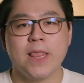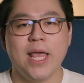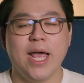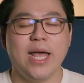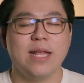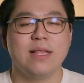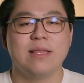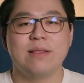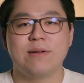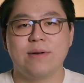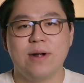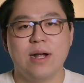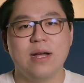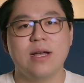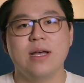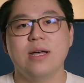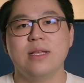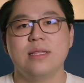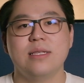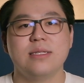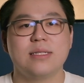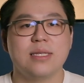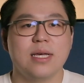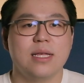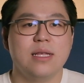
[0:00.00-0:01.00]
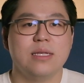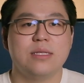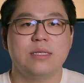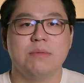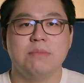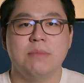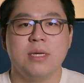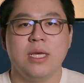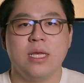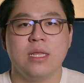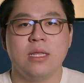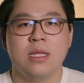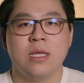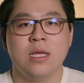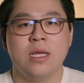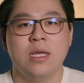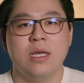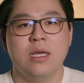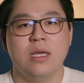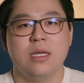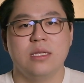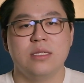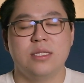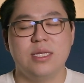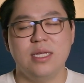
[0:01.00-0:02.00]
And Rangga decided to meet
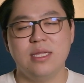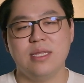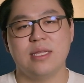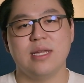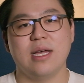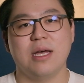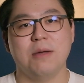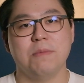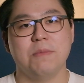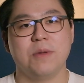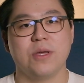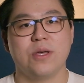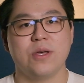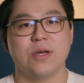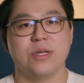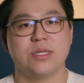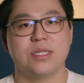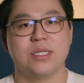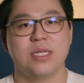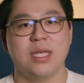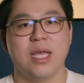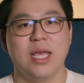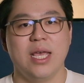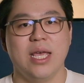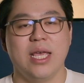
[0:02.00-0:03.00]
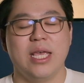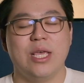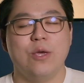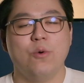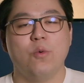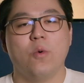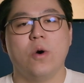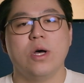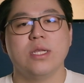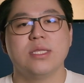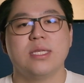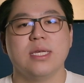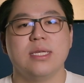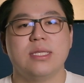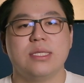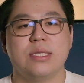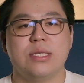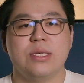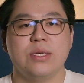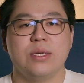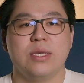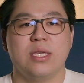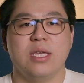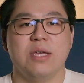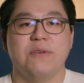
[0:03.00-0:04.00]
Cinta because he wanted
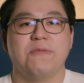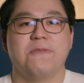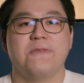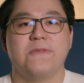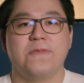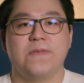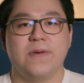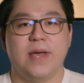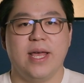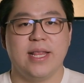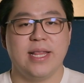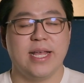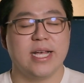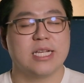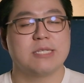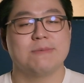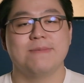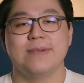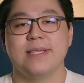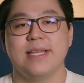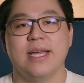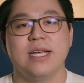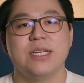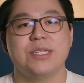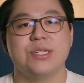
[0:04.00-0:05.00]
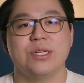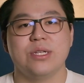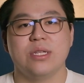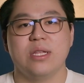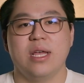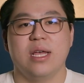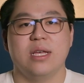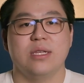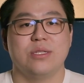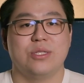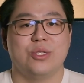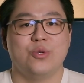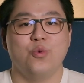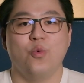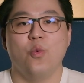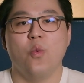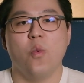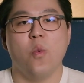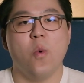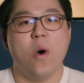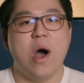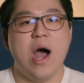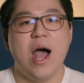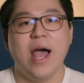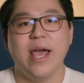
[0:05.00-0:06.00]
to give an explanation to
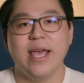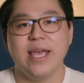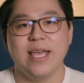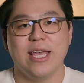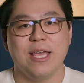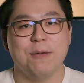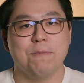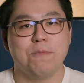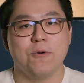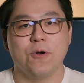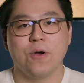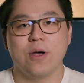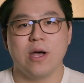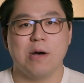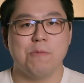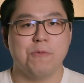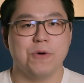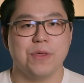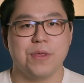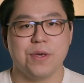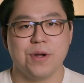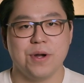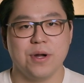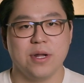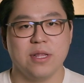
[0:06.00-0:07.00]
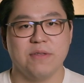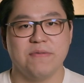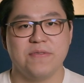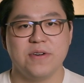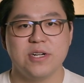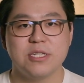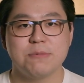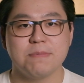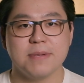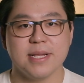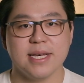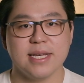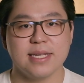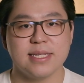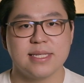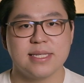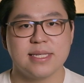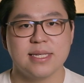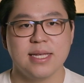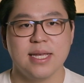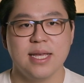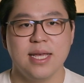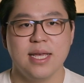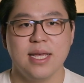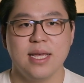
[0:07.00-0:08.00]
why he broke up with her in the first
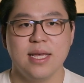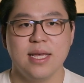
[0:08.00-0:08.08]
place.